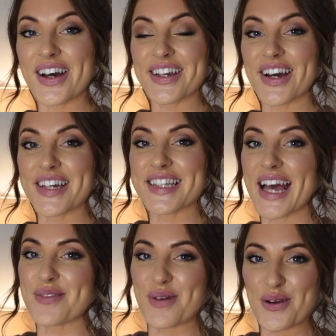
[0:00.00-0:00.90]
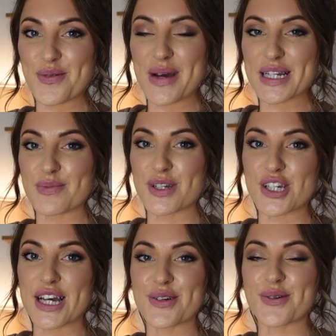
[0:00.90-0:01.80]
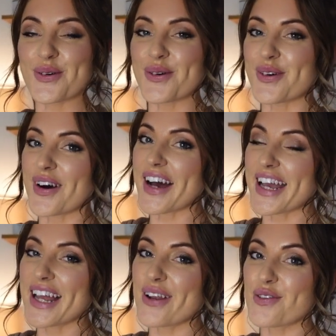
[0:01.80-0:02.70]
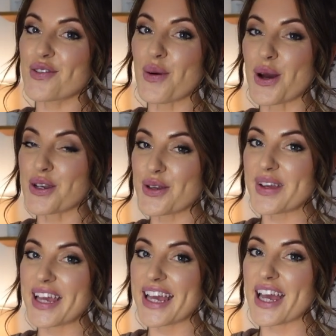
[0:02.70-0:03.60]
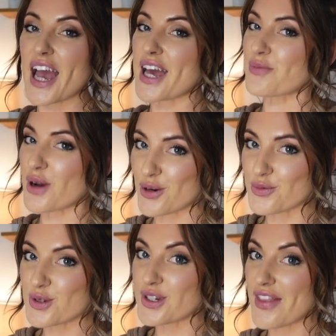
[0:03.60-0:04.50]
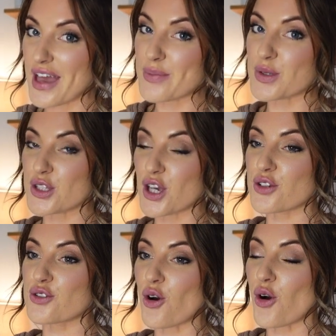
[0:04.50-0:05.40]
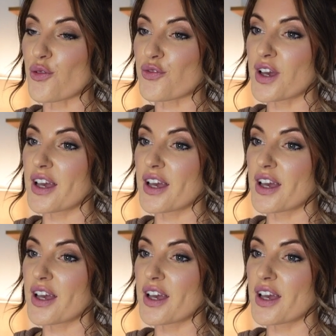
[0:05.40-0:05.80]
Hi guys, and welcome back to my channel, or hi, hello if you are new here, and welcome to another episode of